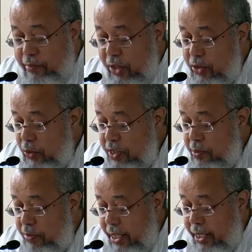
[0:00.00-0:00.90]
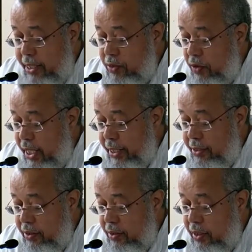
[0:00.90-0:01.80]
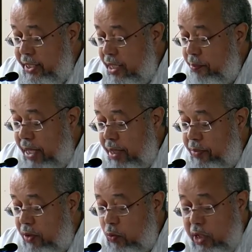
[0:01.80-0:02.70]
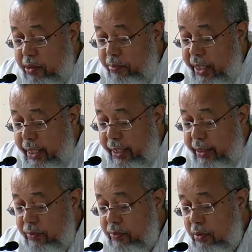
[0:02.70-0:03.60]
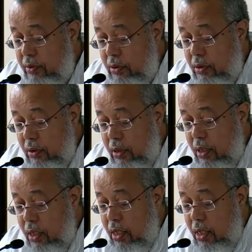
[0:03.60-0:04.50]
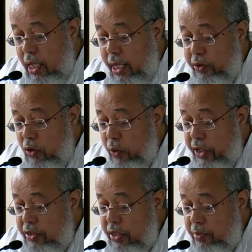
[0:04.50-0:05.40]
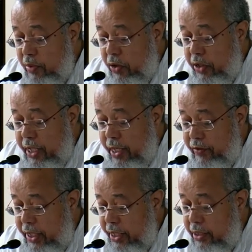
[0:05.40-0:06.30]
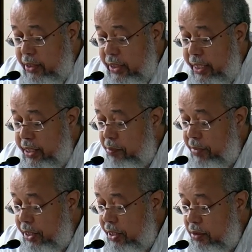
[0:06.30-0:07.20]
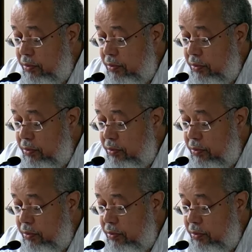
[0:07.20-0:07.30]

person who is paid has the right to tell the piper what to play. And nowhere is this more evident than in the media.